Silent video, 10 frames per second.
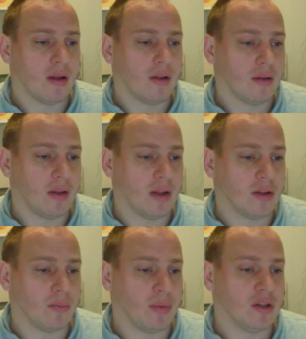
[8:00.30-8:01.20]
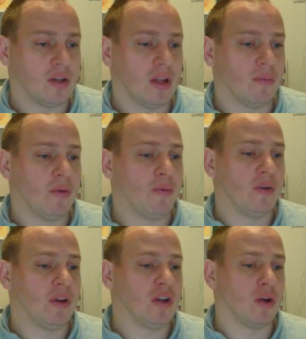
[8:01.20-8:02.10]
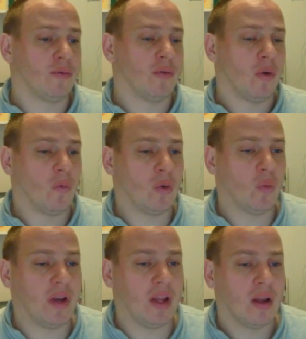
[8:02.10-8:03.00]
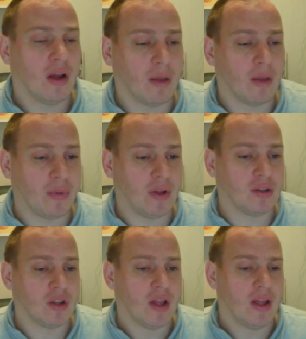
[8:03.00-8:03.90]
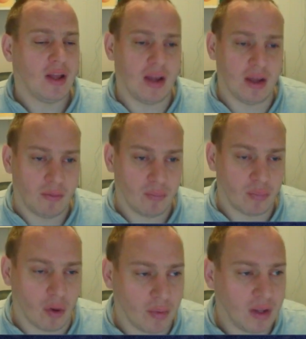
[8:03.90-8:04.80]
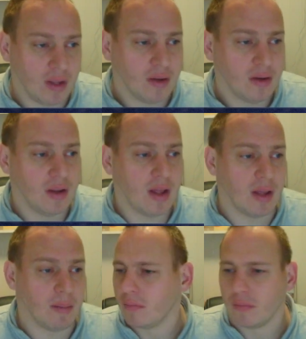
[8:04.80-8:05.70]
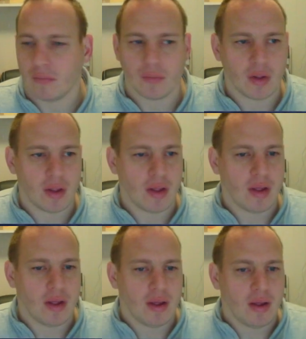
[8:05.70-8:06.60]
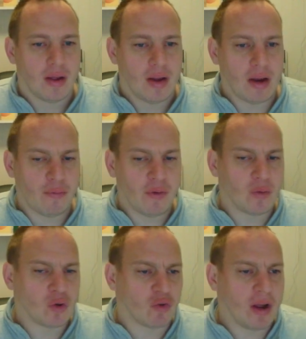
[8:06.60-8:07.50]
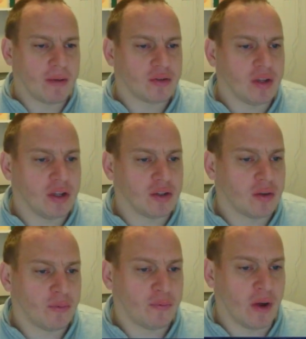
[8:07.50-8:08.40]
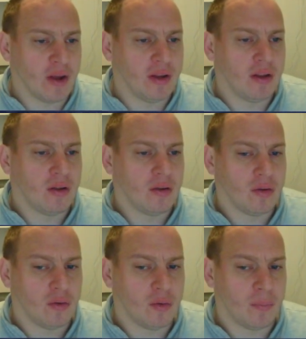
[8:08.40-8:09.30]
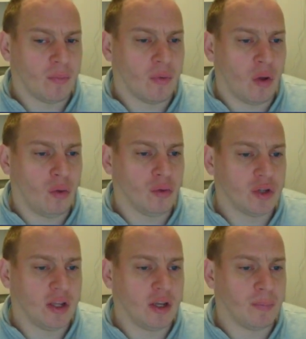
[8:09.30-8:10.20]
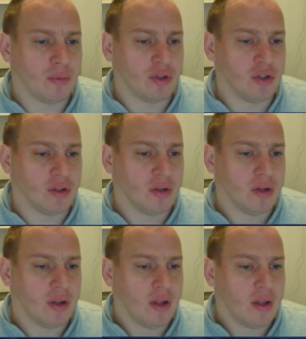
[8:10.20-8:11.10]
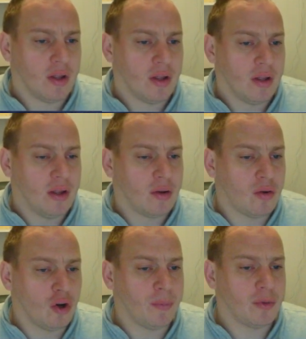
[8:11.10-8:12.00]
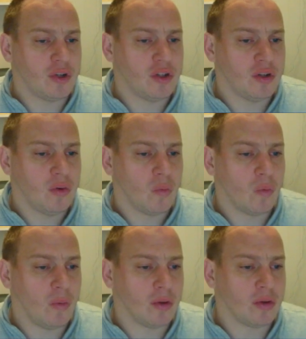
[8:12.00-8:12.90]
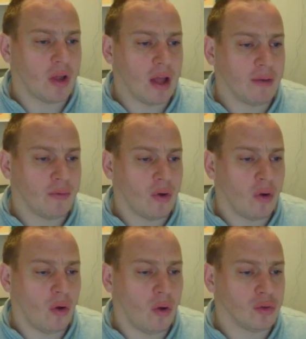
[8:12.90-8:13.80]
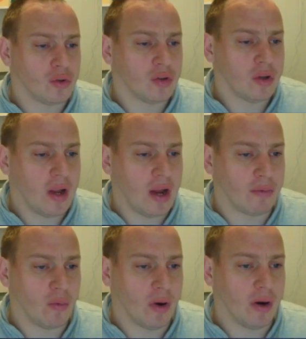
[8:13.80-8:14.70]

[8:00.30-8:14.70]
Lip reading: takes a piece, and we finish off with winning a piece and probably the game. Everything with drafts is finding the holes in the position. In the current position, we want to have holes everywhere,